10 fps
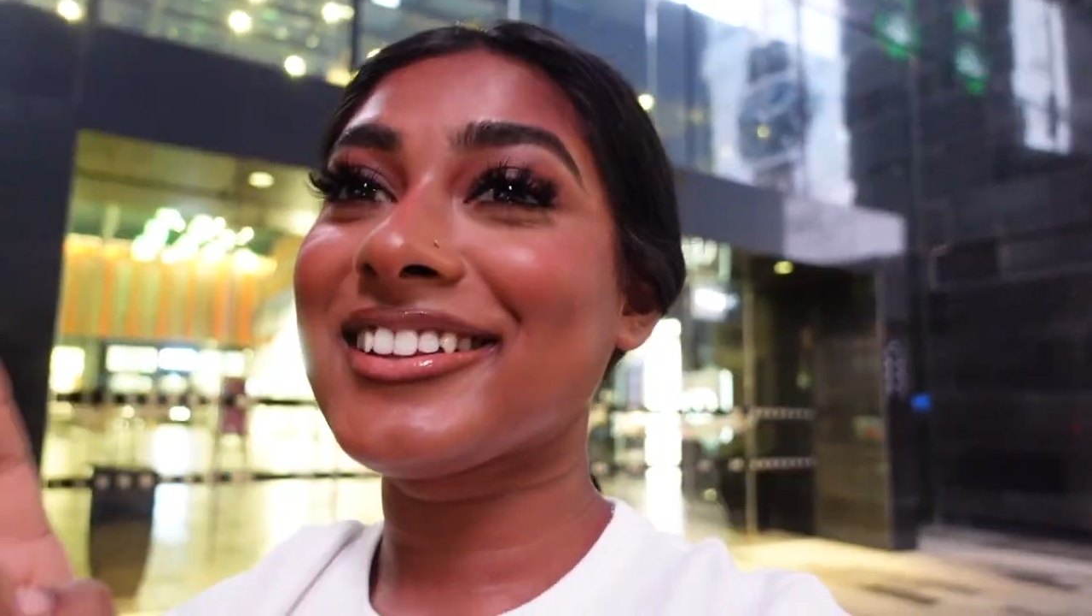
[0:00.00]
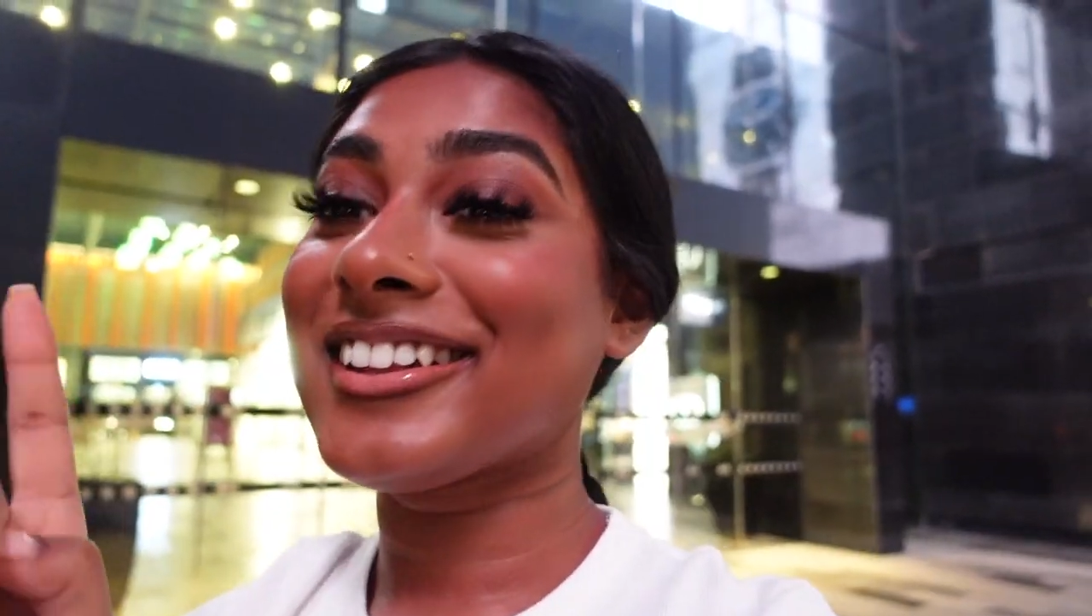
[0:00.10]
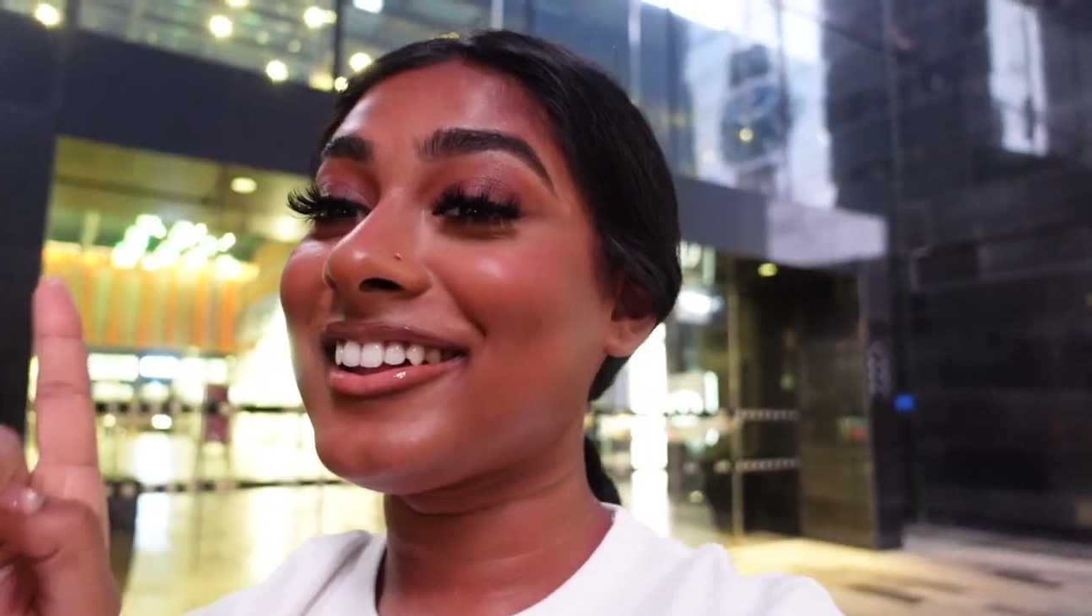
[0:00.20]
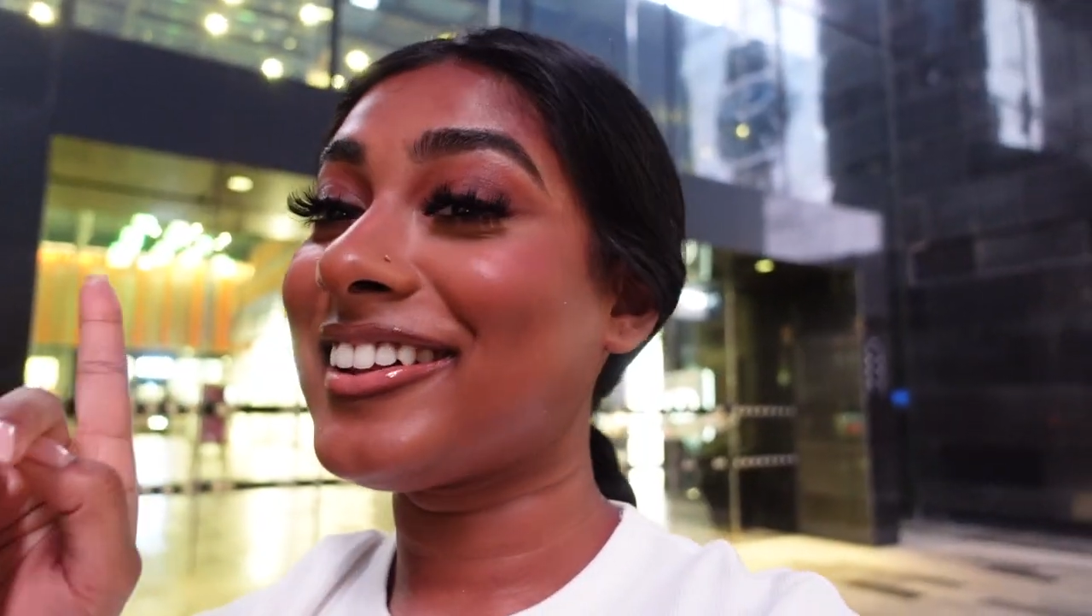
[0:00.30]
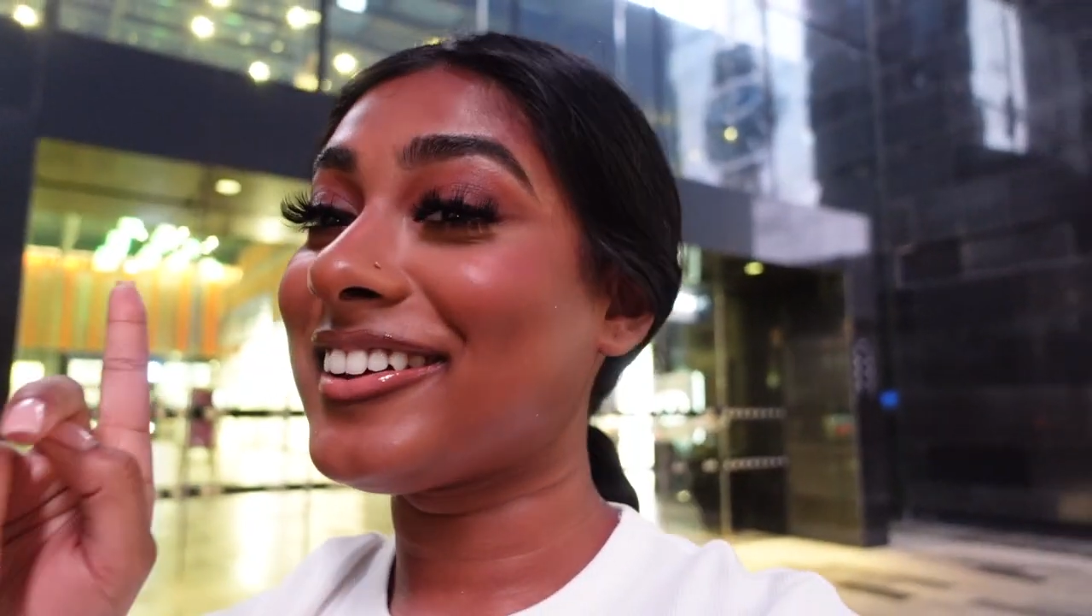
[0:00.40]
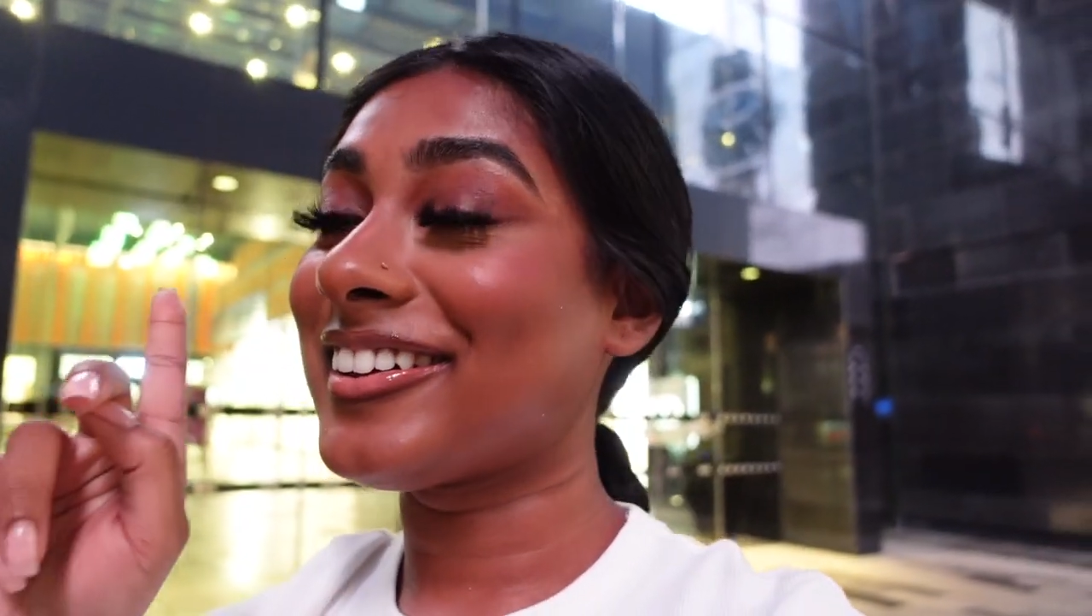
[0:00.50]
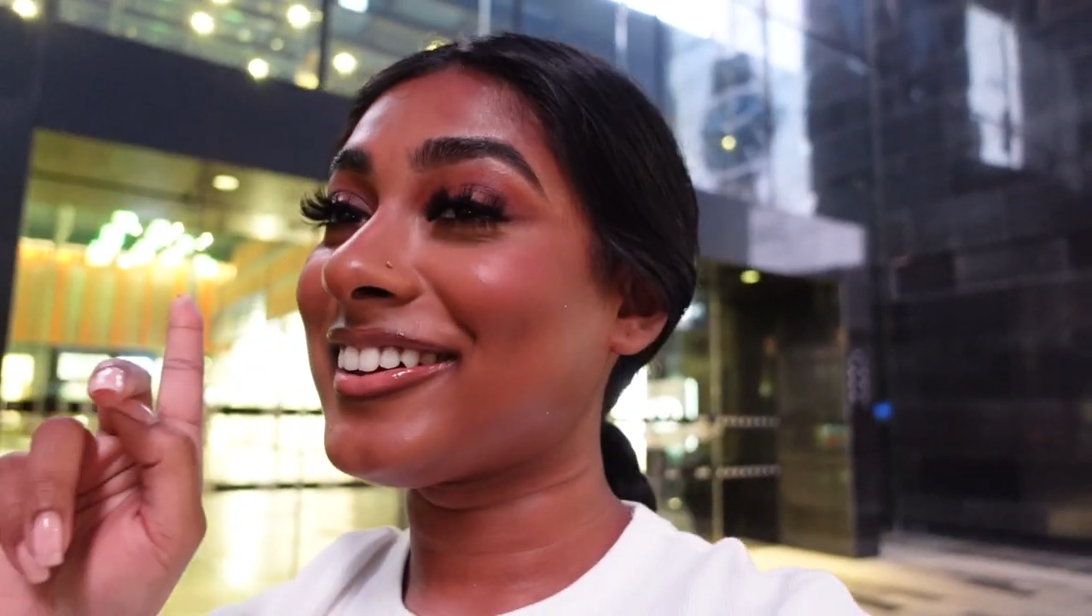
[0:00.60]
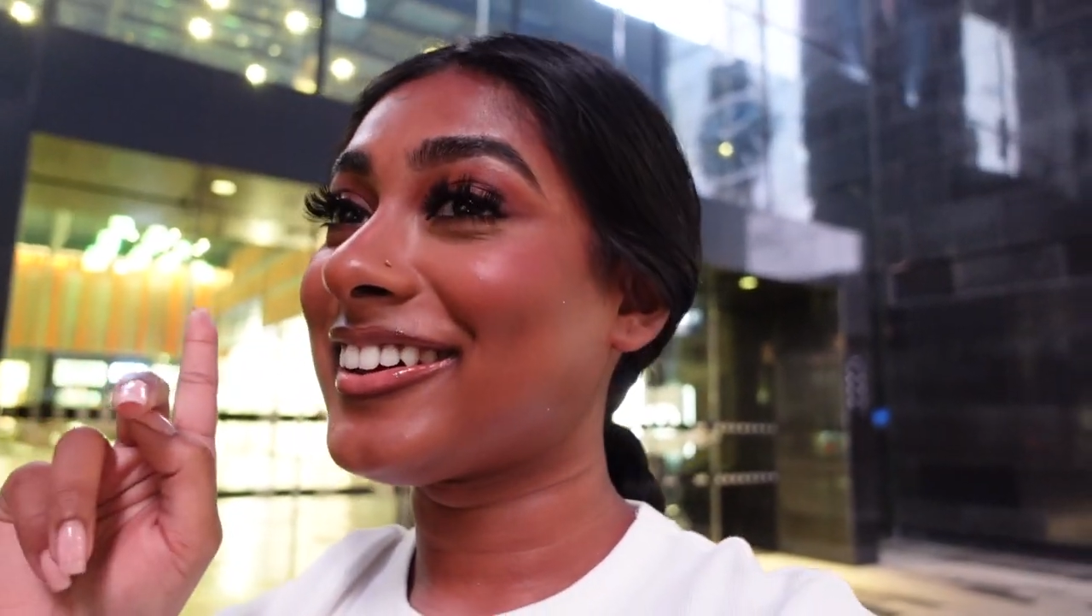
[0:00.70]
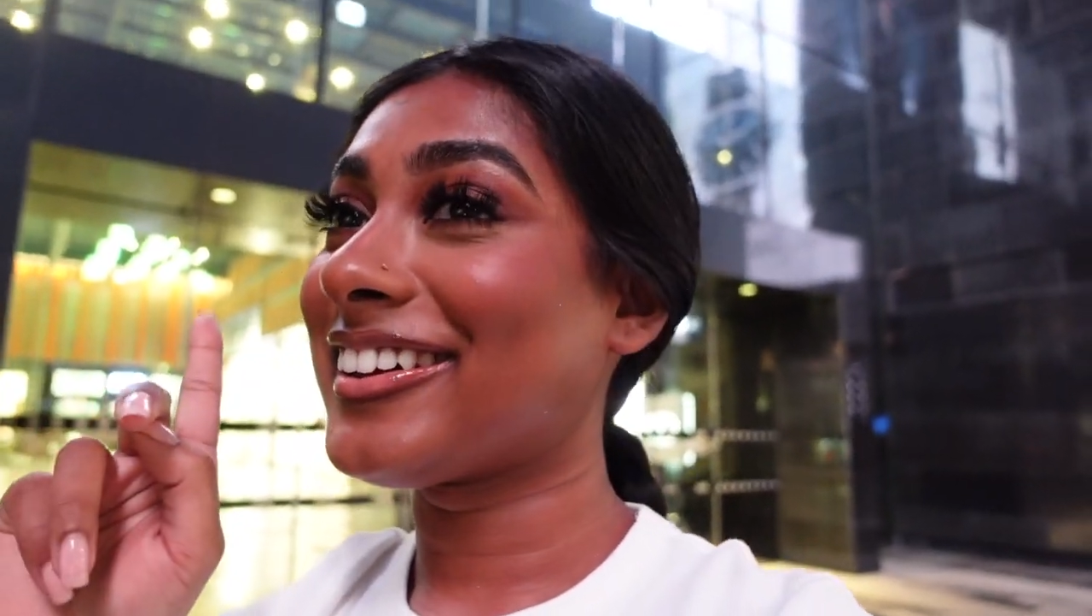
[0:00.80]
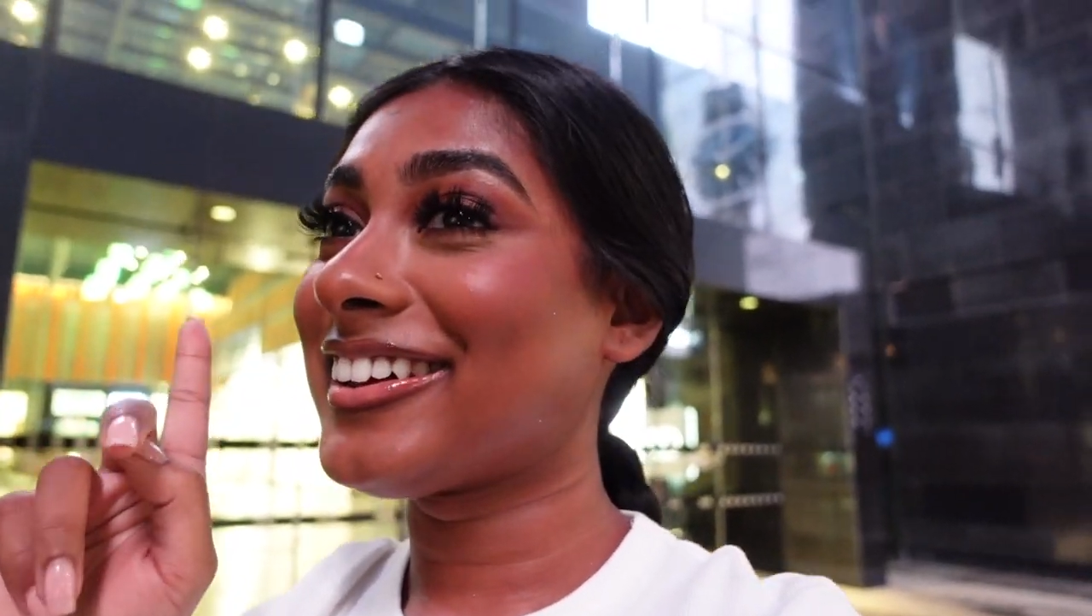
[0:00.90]
So.
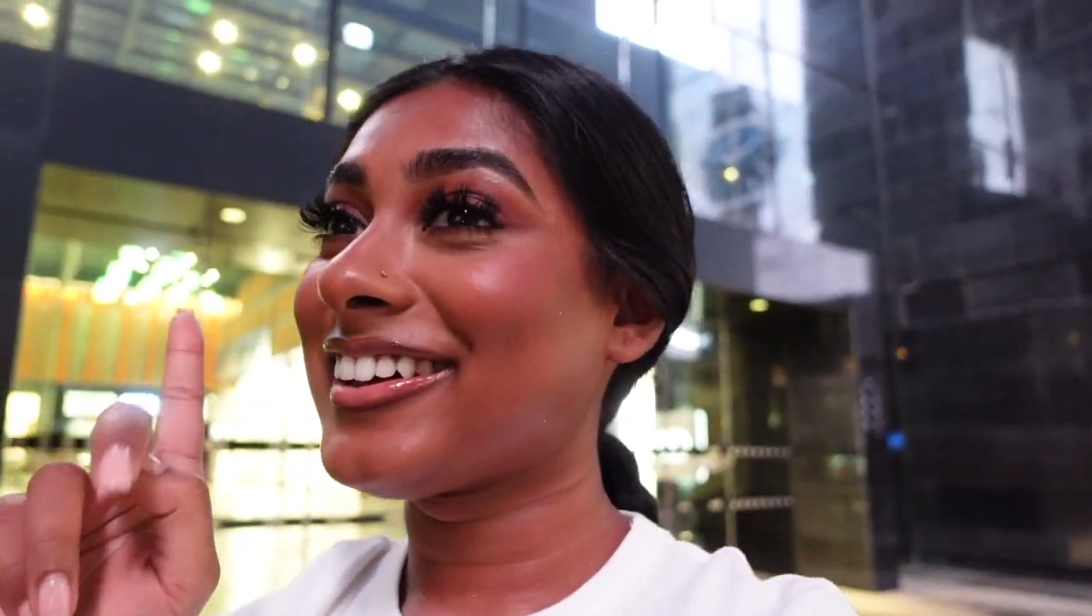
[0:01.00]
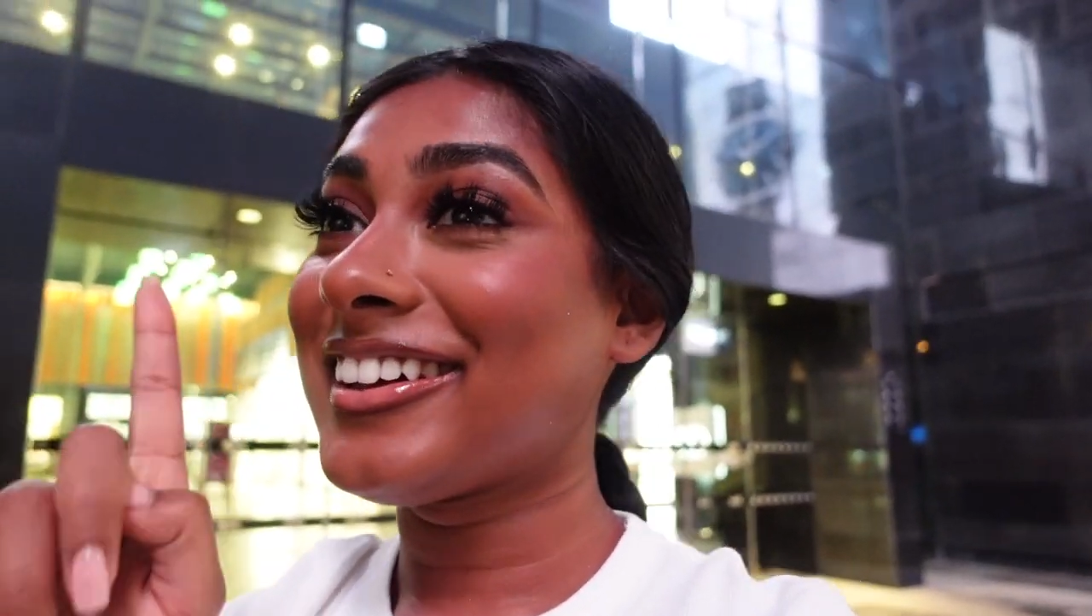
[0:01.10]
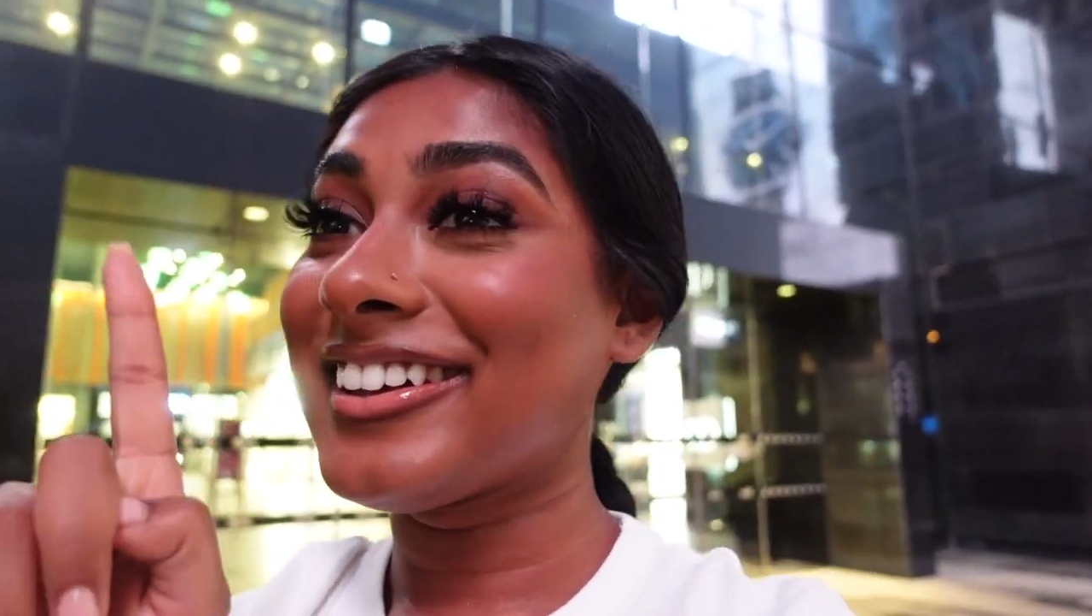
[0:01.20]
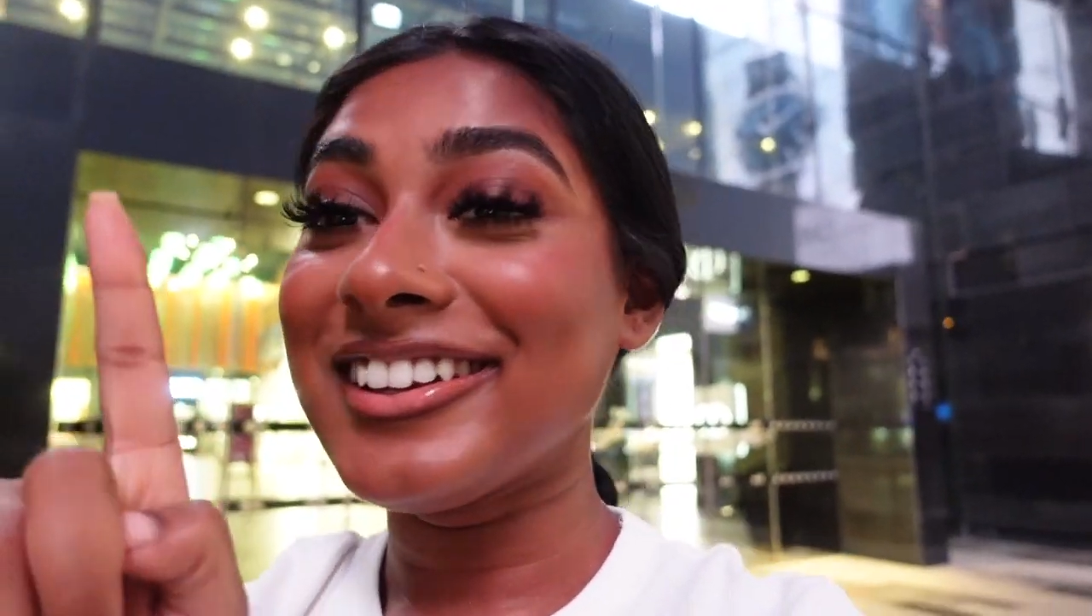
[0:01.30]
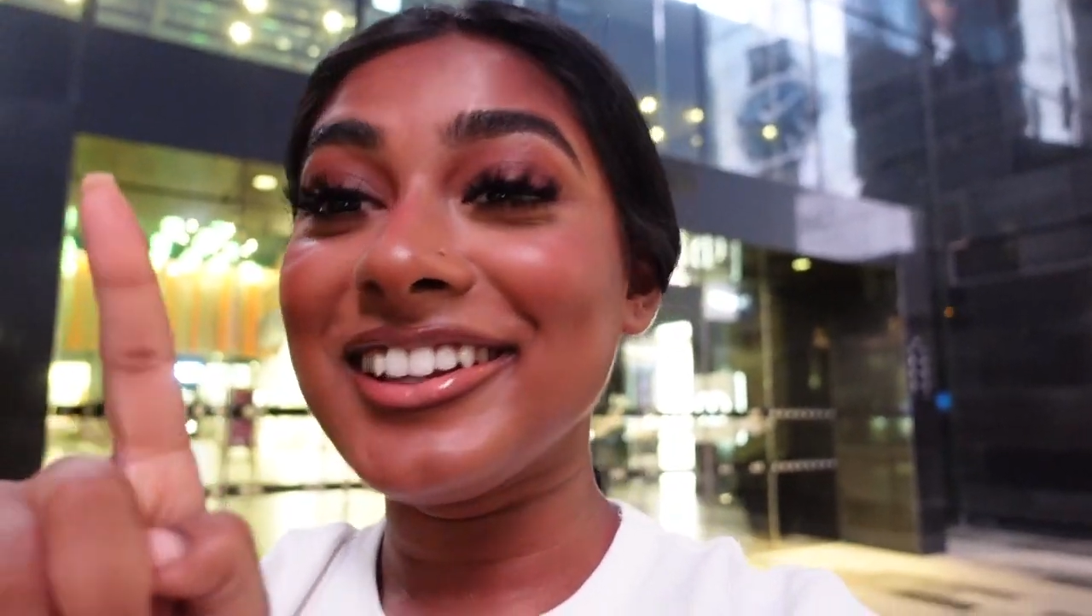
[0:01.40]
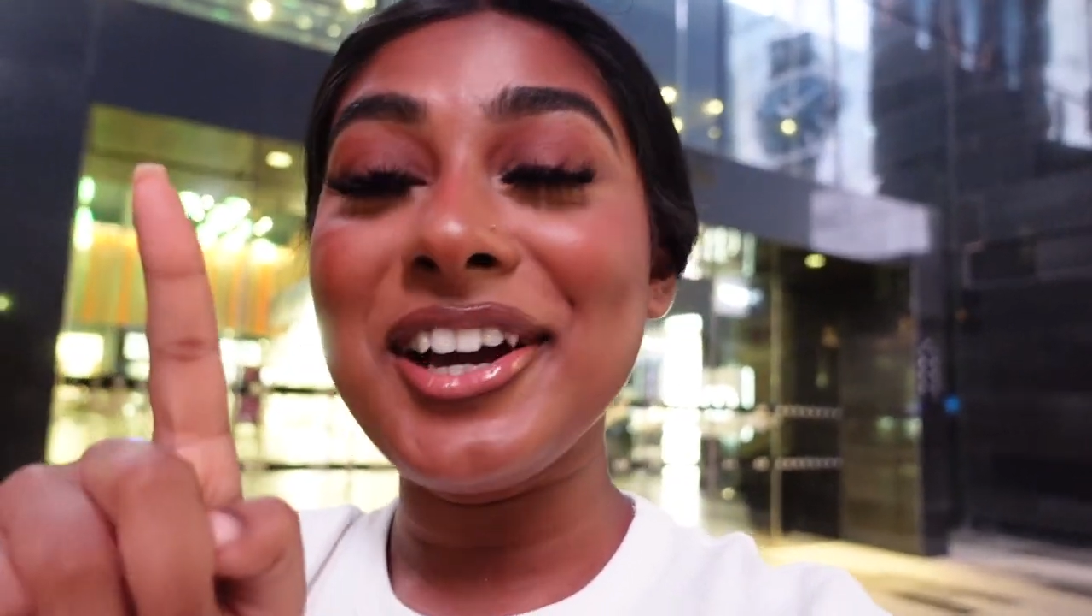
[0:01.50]
You